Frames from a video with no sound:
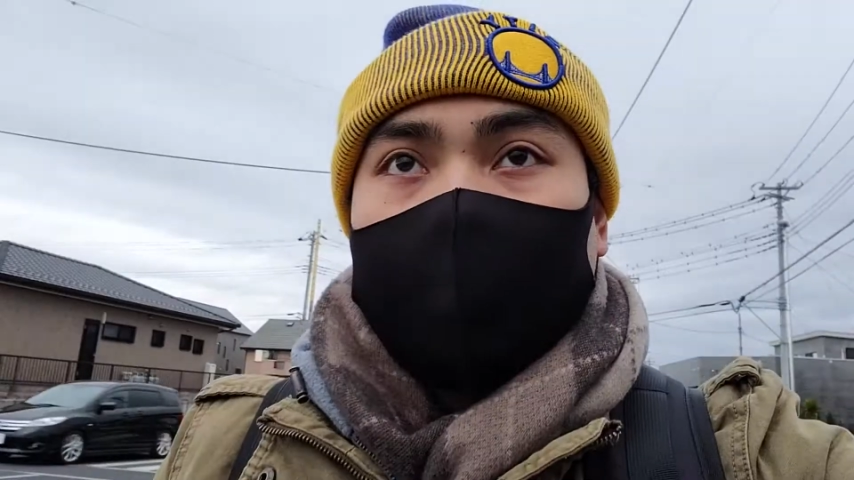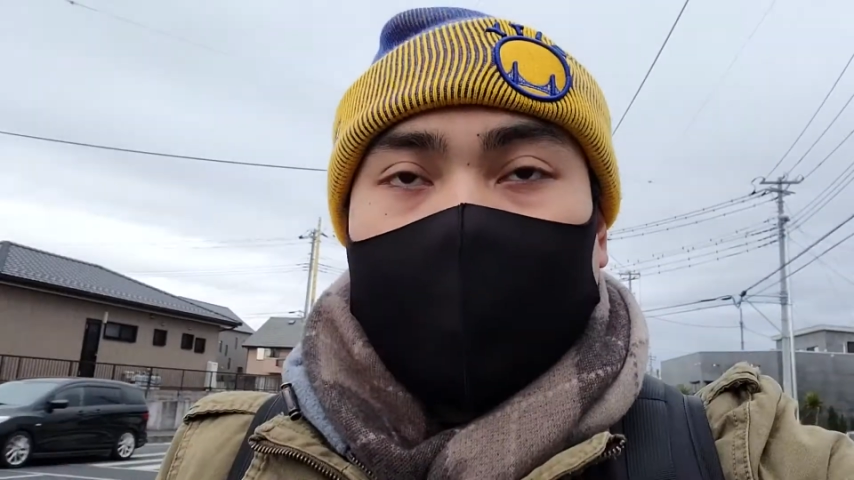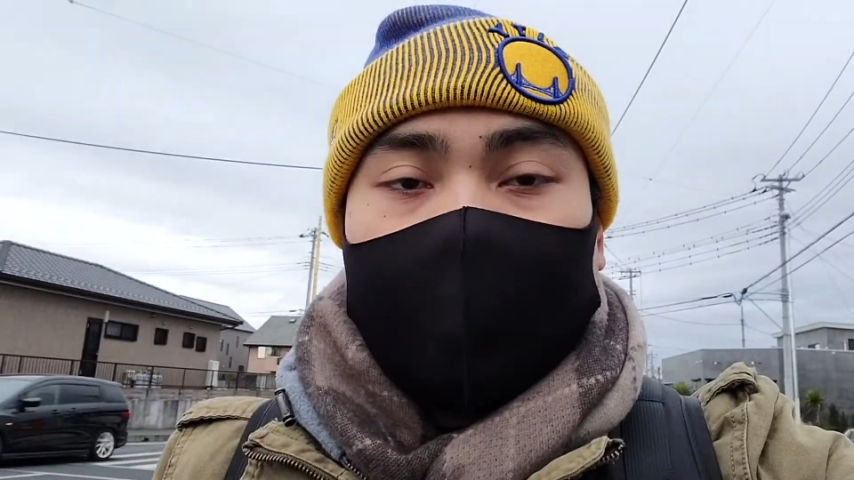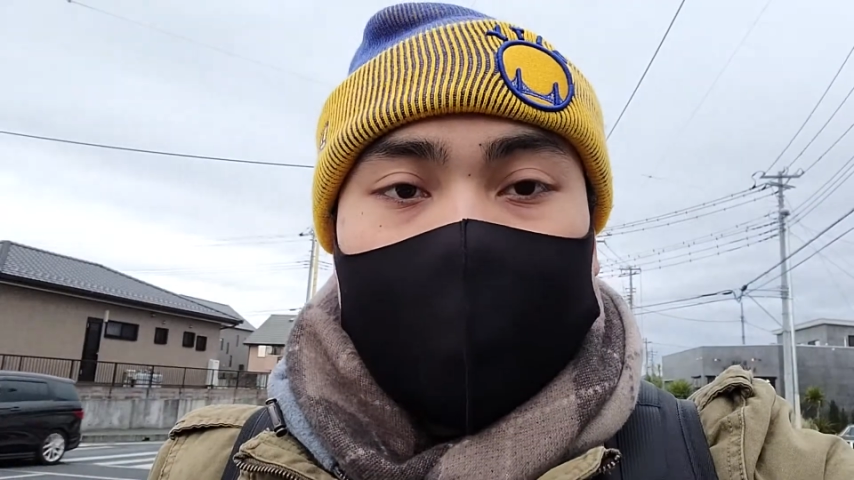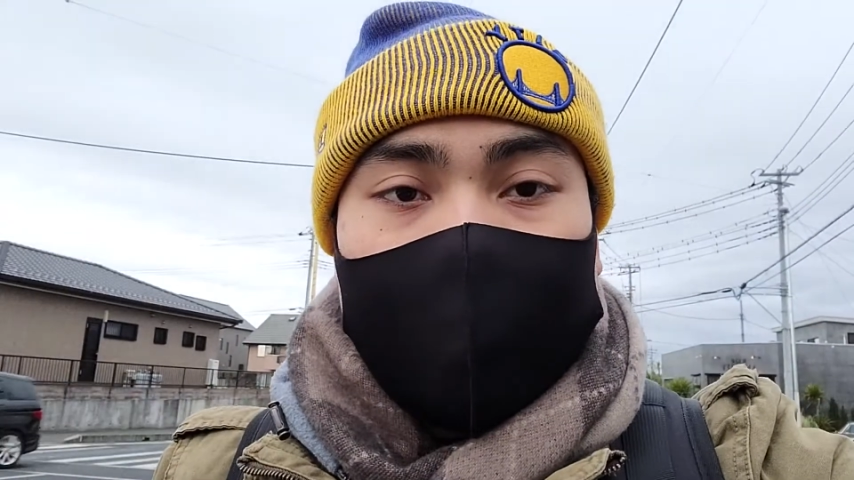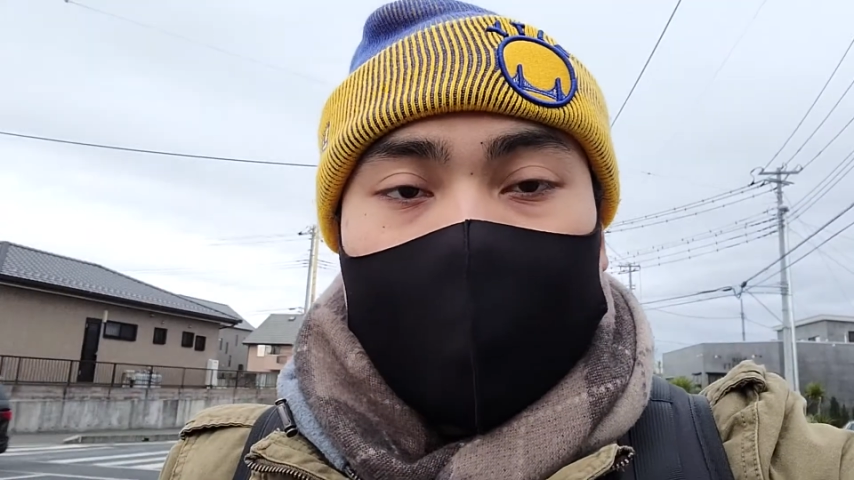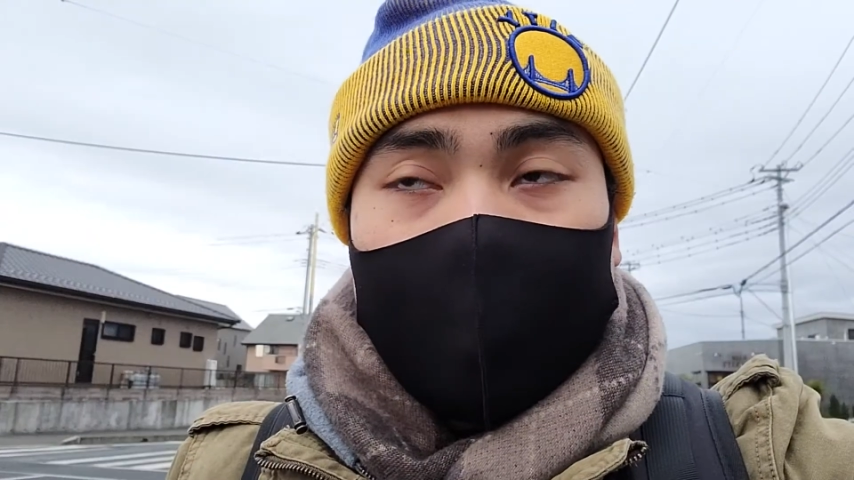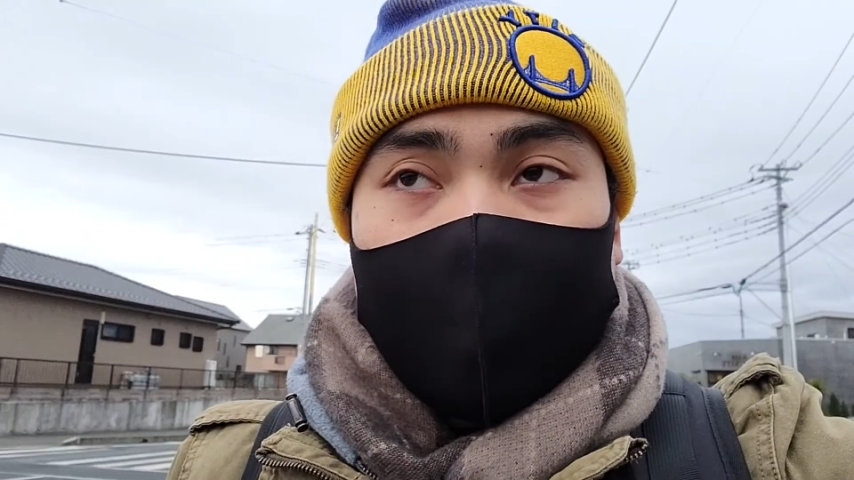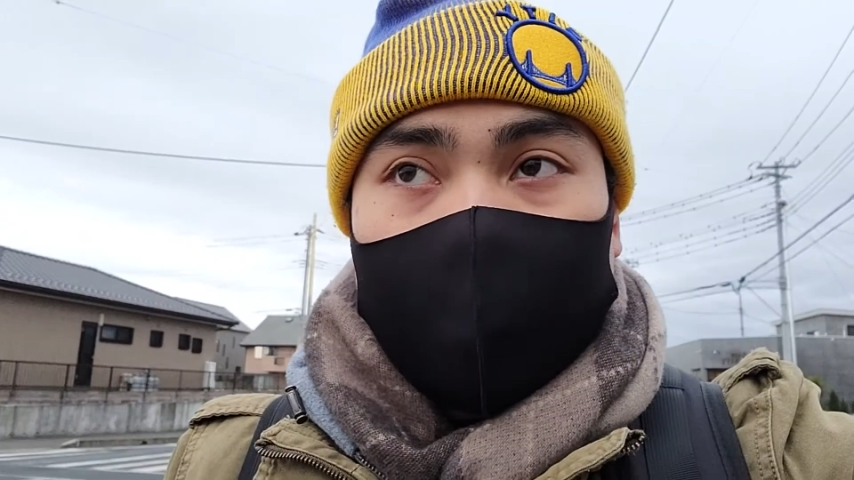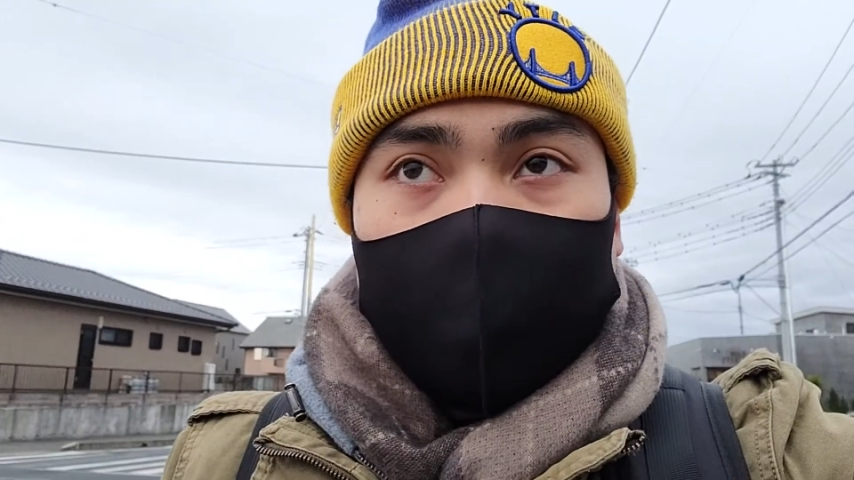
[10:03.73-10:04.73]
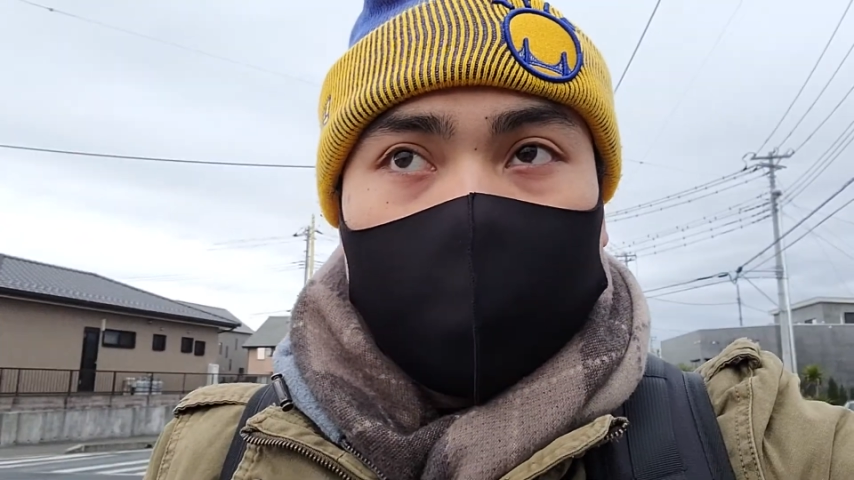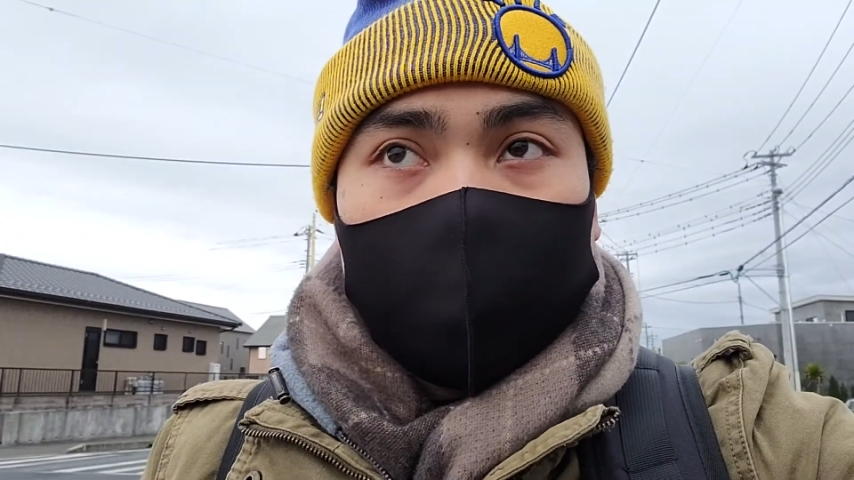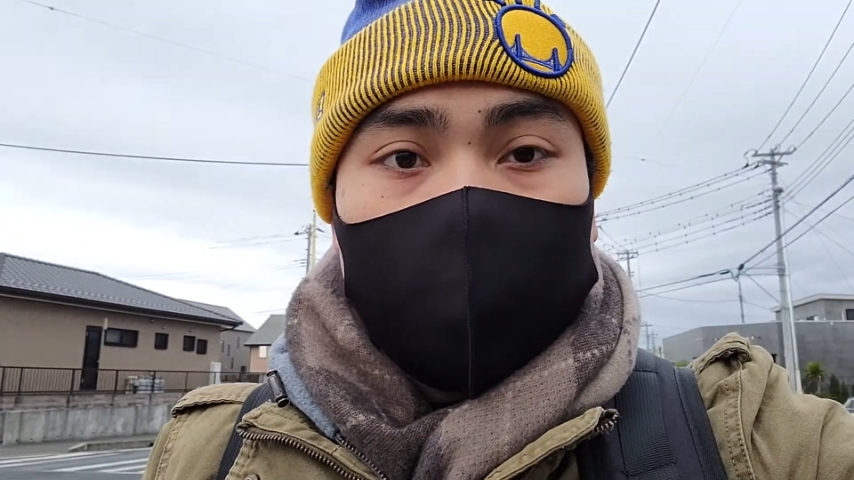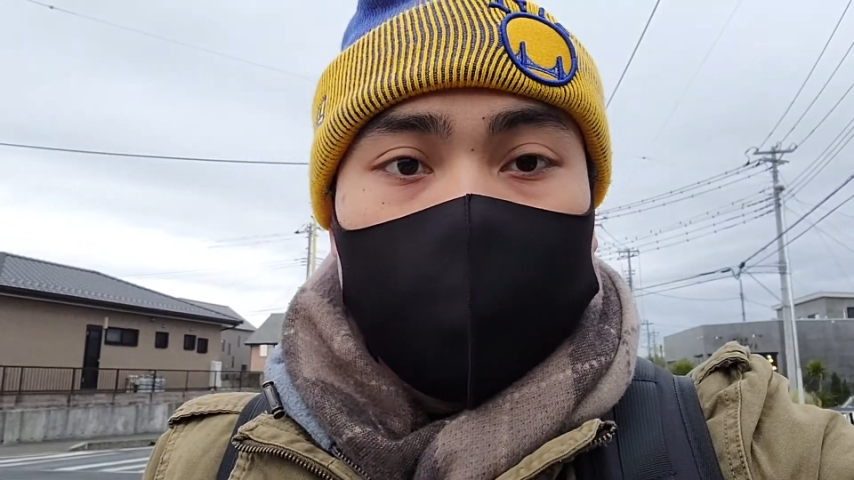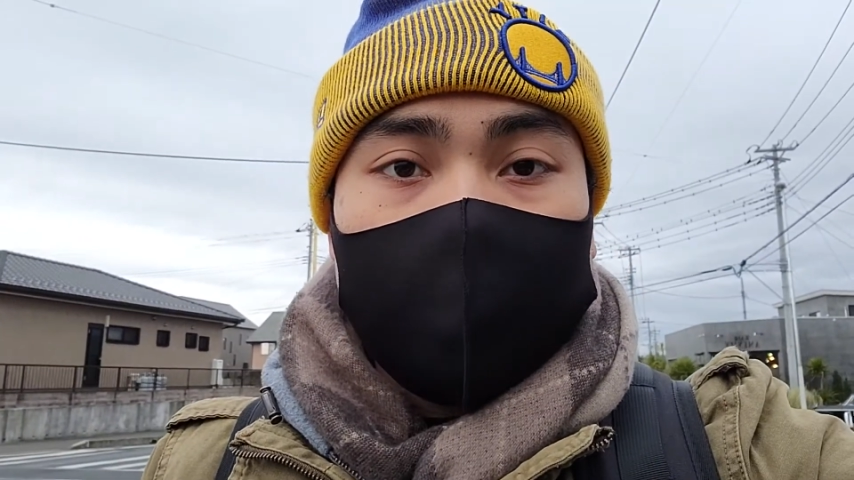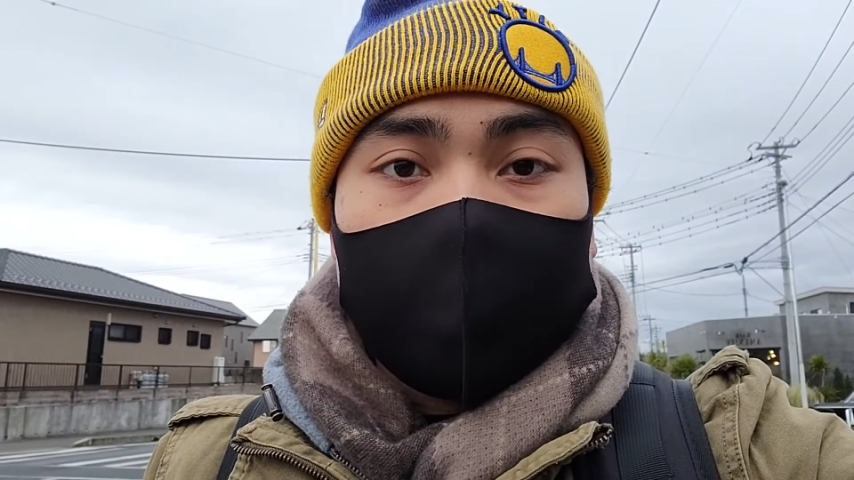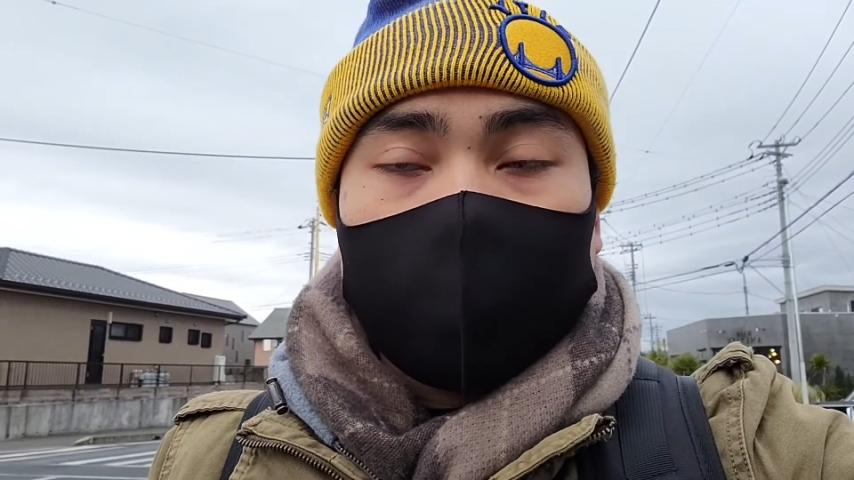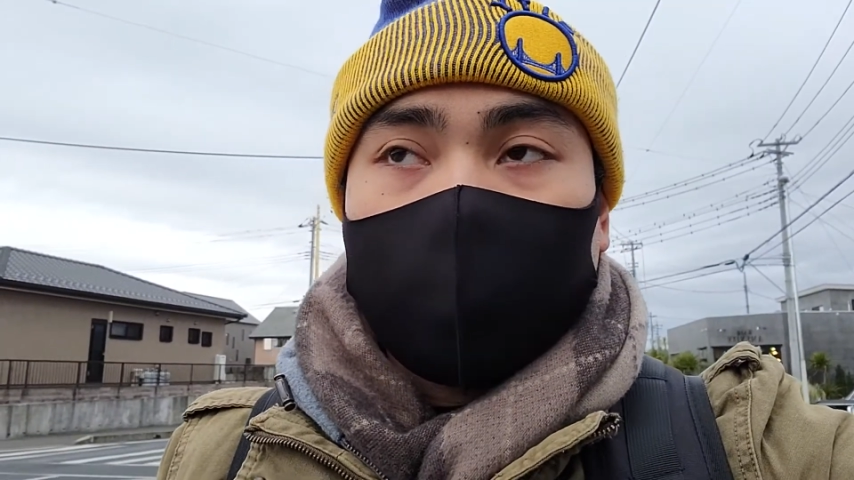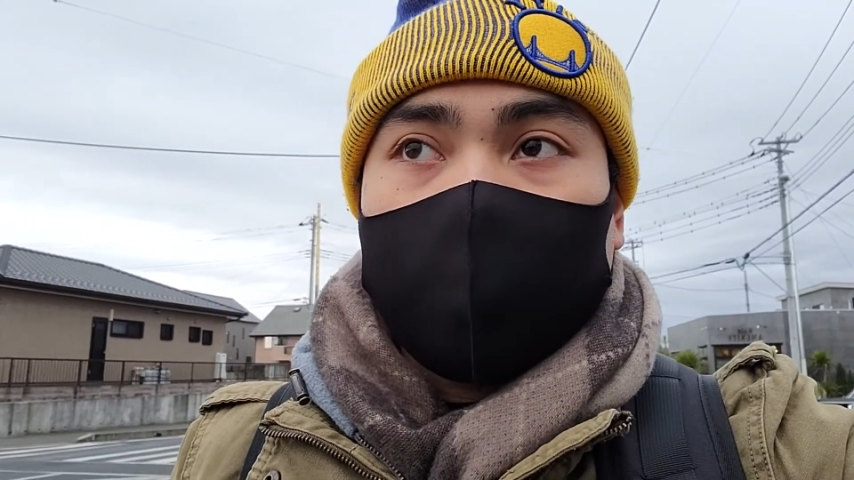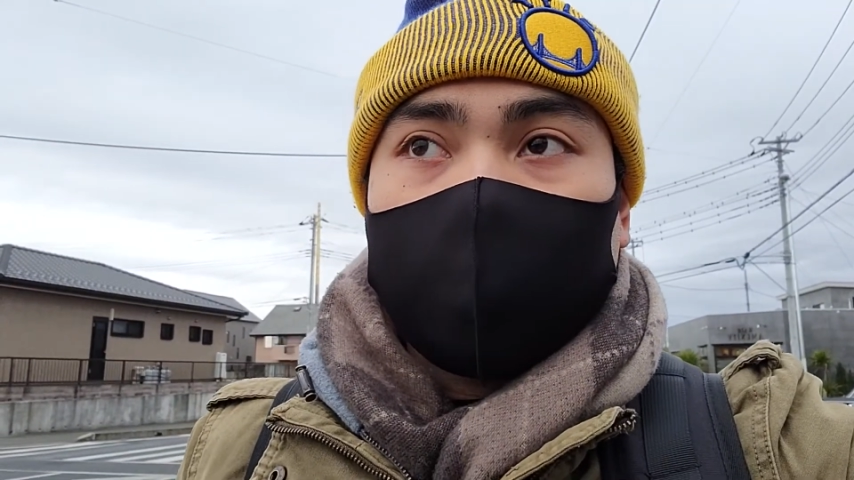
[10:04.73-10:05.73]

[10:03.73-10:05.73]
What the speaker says: I can do an exchange,